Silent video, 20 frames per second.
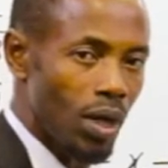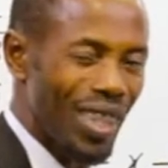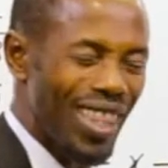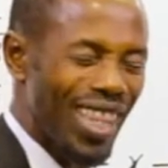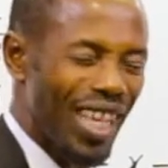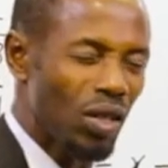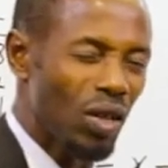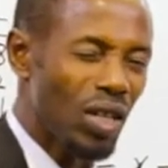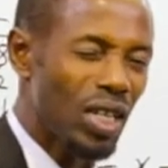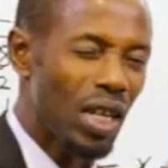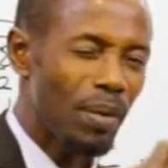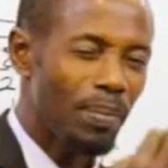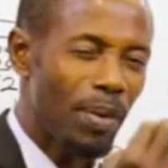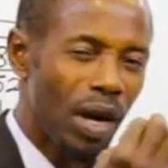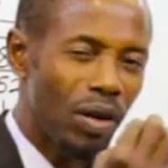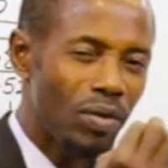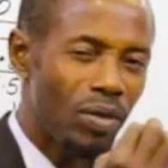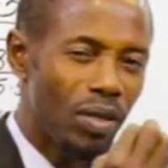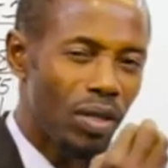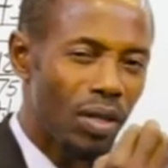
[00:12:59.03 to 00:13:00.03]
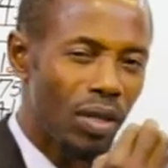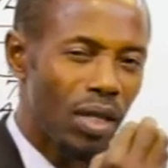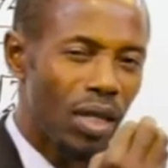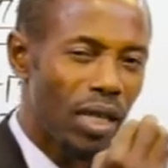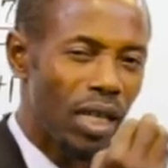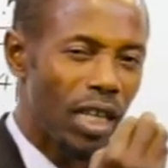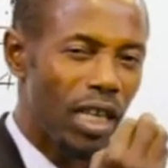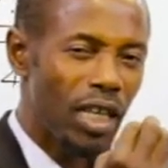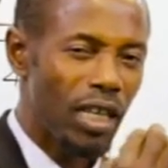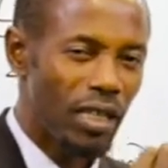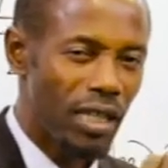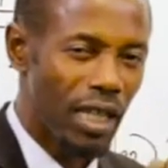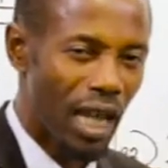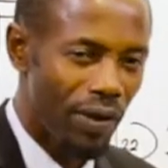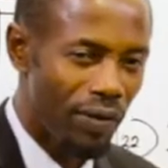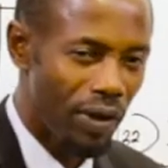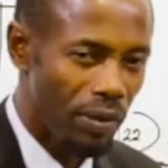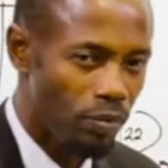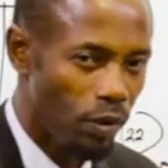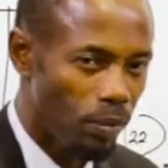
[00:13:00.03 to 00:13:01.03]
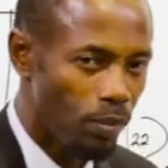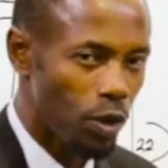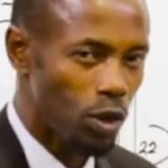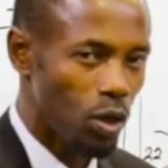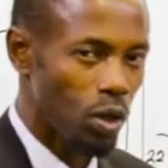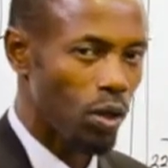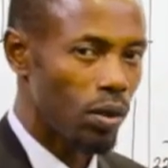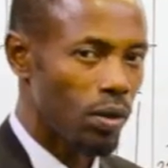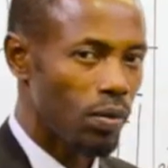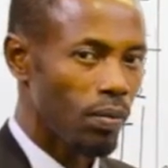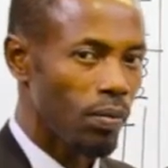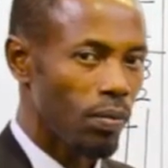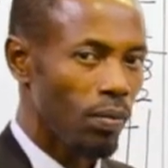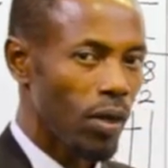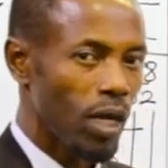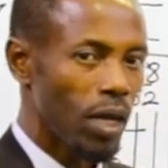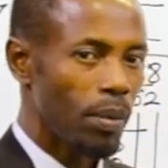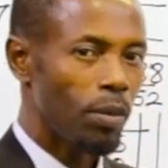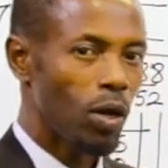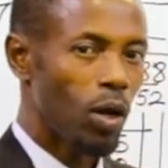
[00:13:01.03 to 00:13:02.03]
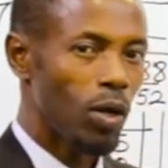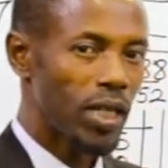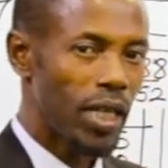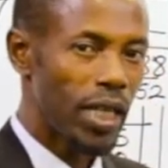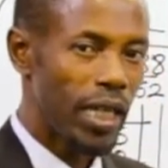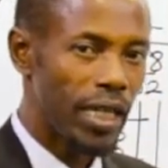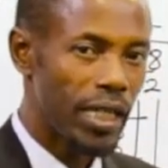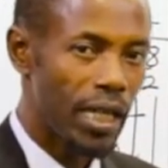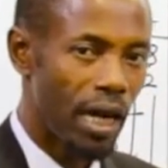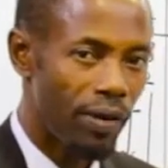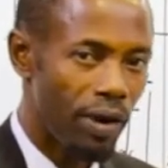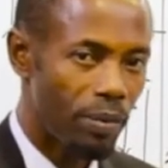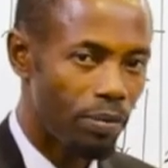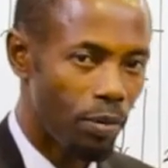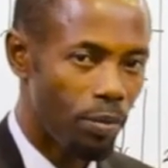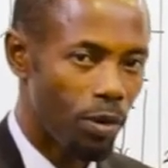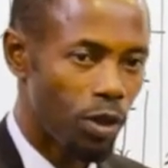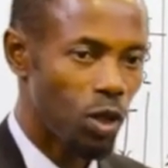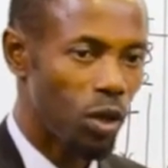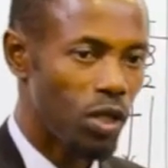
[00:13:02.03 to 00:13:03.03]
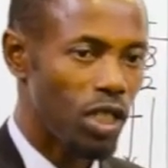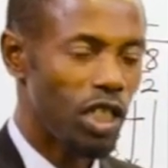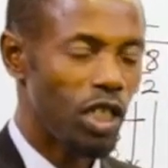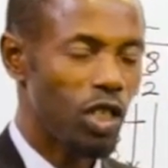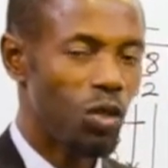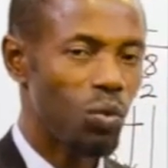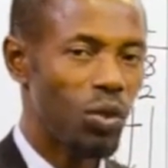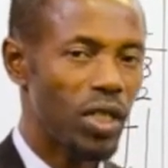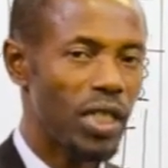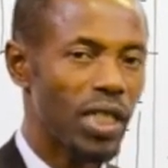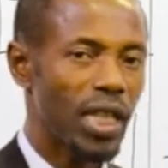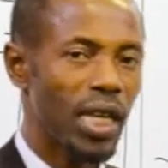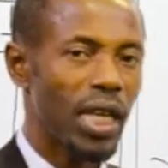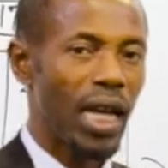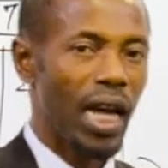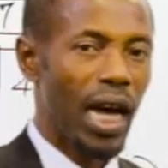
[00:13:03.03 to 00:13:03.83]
they're talking about indirect proportion, because indirect proportion deals with